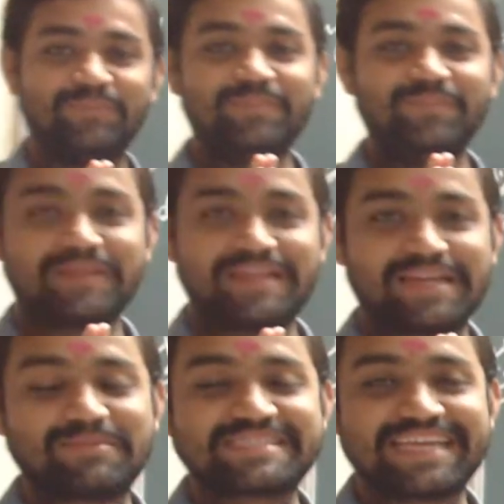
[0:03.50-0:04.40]

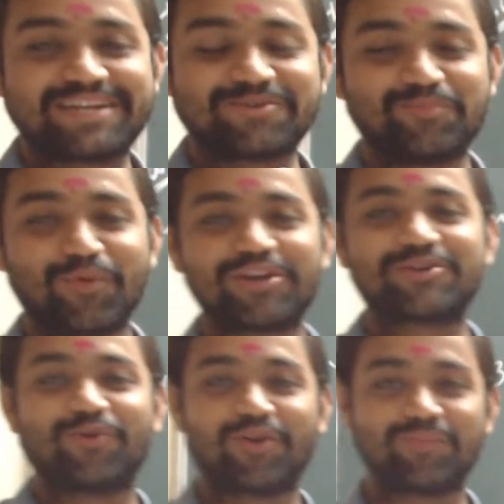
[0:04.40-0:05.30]
Namaste and good morning
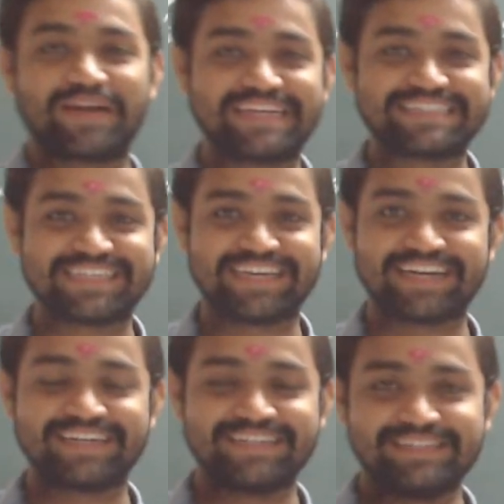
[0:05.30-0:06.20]
to all my dear
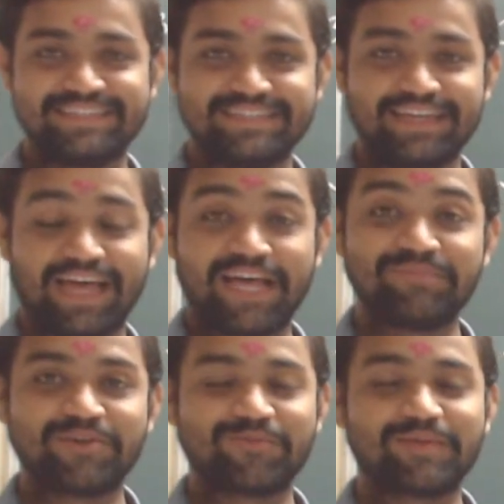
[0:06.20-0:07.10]
children. I
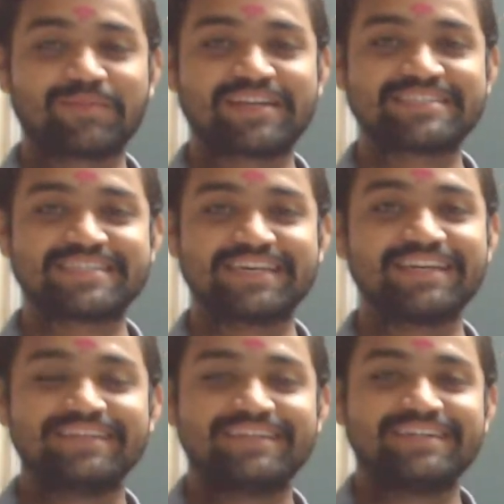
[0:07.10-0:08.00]
am your Brahmanan
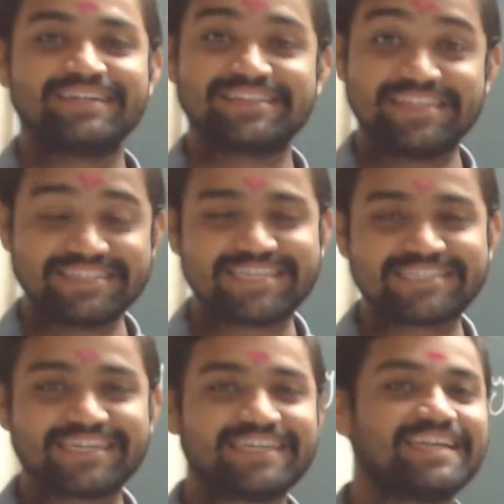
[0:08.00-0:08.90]
sir. In this
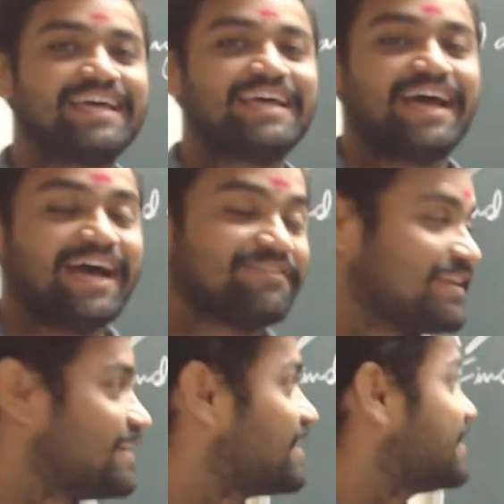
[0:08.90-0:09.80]
session, I
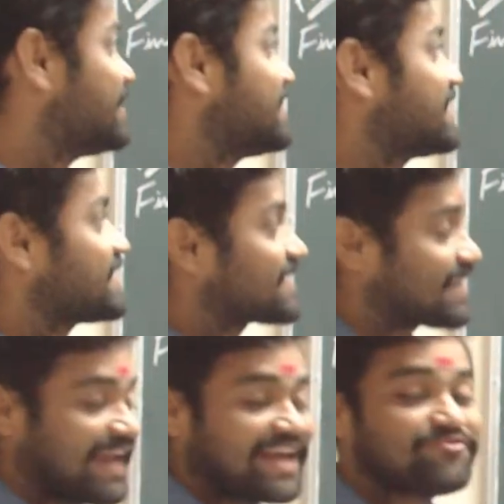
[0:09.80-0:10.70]
will
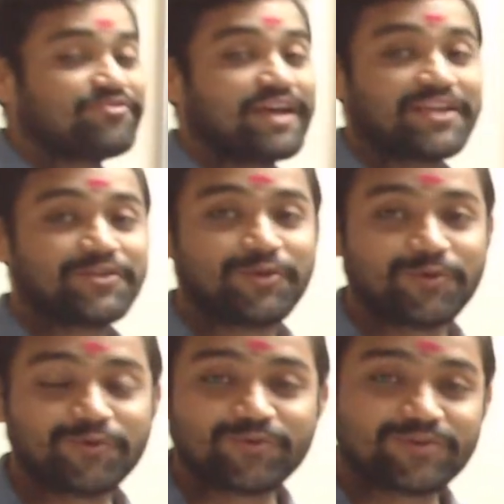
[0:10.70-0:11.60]
clarify
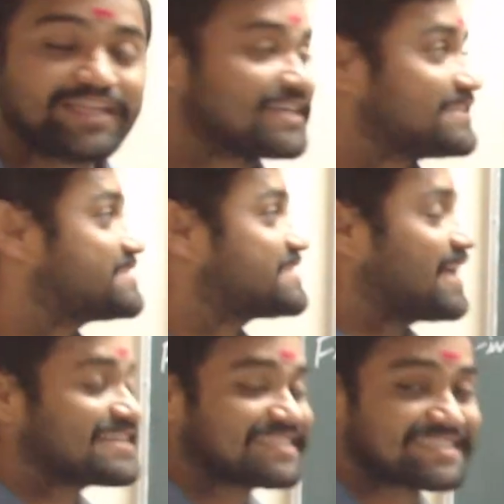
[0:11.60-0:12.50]
you that is
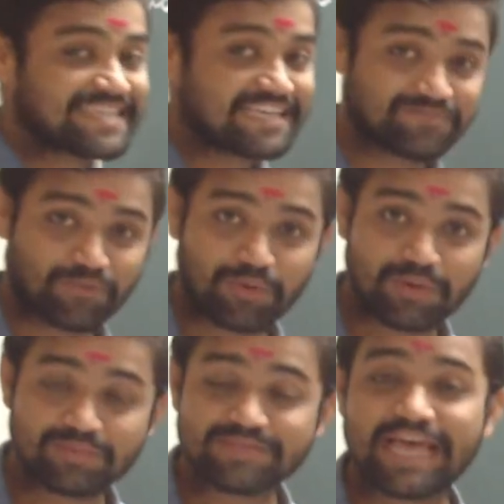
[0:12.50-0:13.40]
exercise
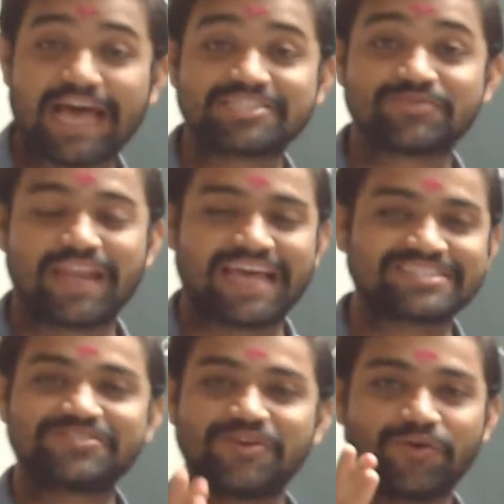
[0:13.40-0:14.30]
problems as well
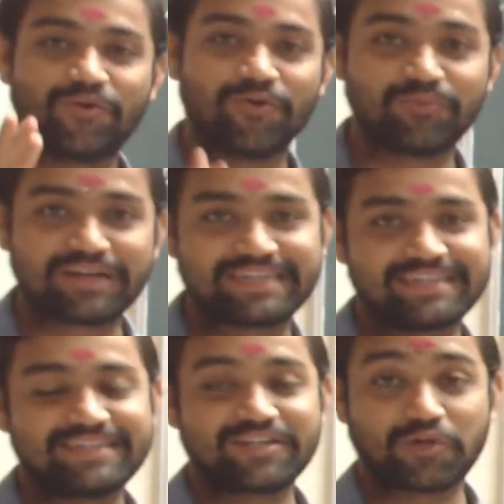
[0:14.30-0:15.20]
as
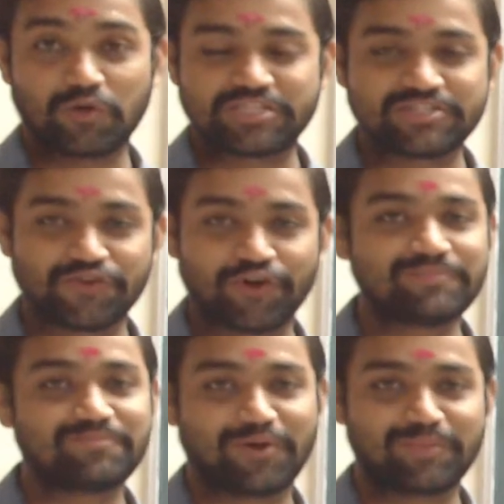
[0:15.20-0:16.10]
homework questions or
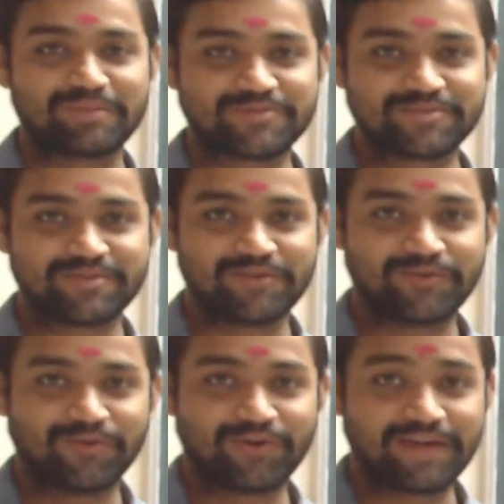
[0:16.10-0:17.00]
problems.
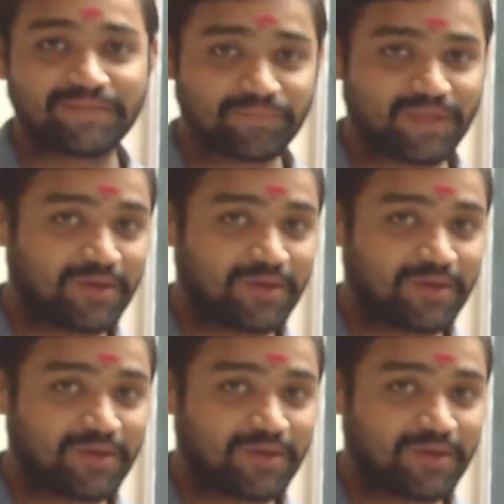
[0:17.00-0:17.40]
Okay.